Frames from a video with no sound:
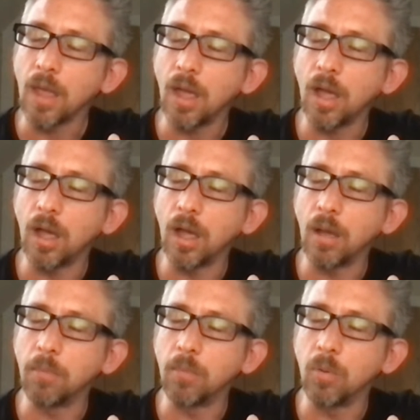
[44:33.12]

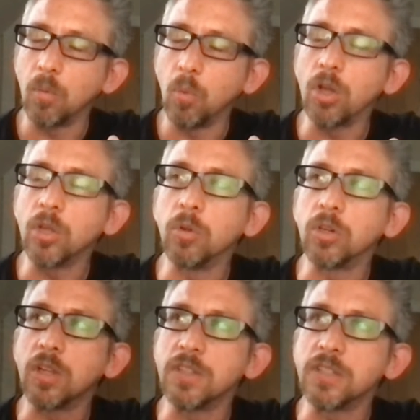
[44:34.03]
what you
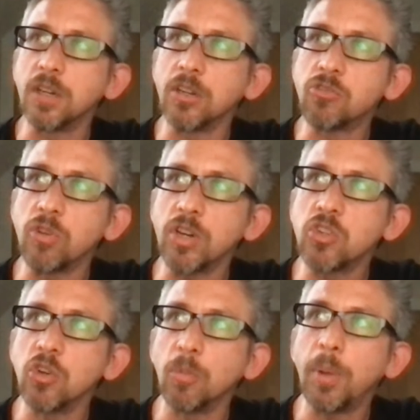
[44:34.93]
would consider
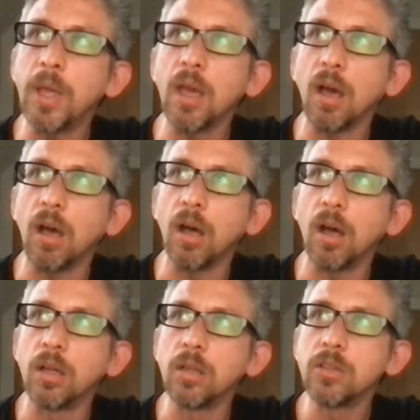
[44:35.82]
traditional
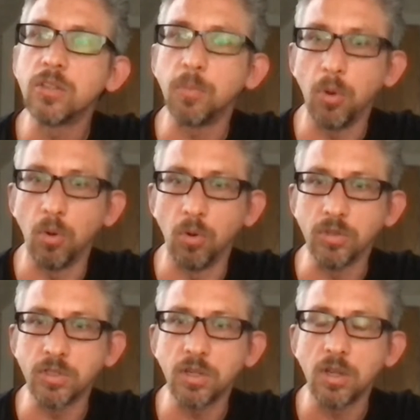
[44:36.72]
PR
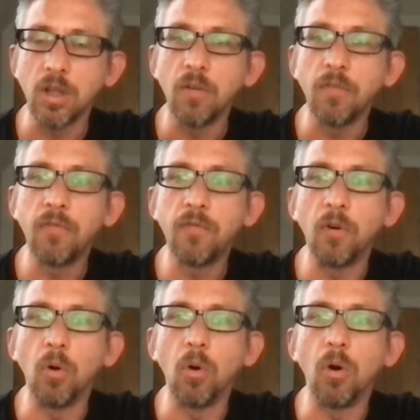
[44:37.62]
support
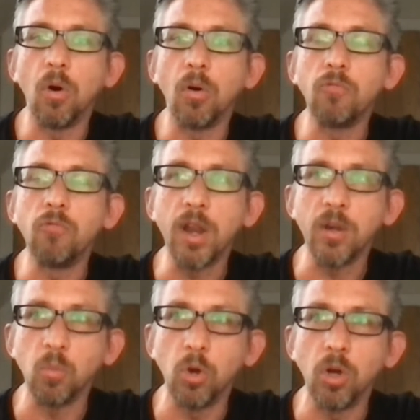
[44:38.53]
for
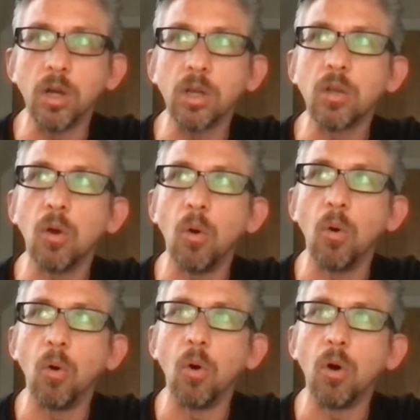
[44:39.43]
written work
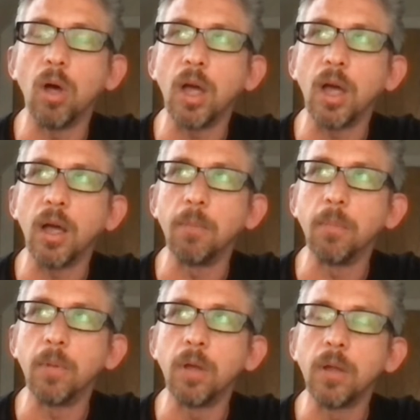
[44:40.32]
or
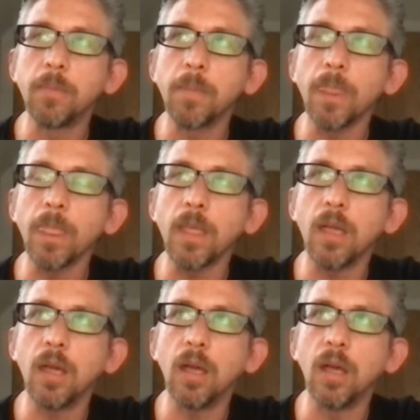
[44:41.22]

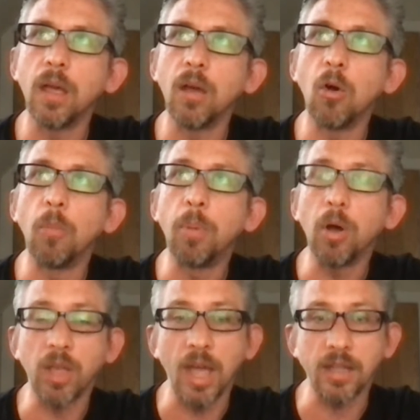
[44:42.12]

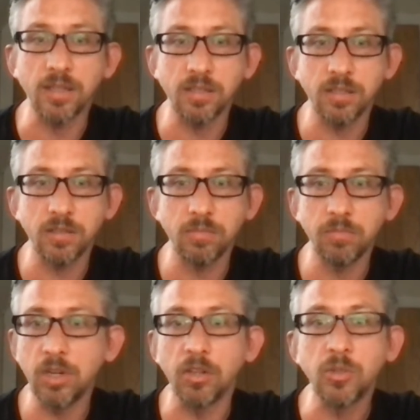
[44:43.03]
podcasts,
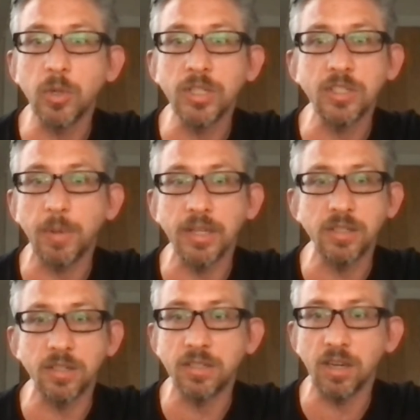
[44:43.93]
Twitter
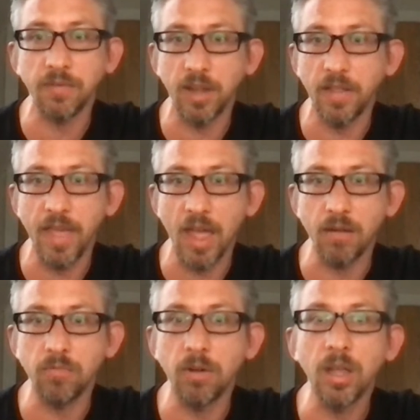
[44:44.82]
Spaces, stuff like
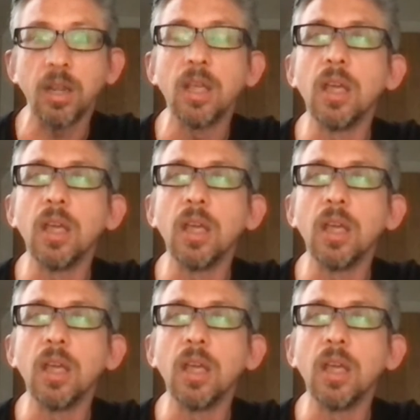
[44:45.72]
that, right?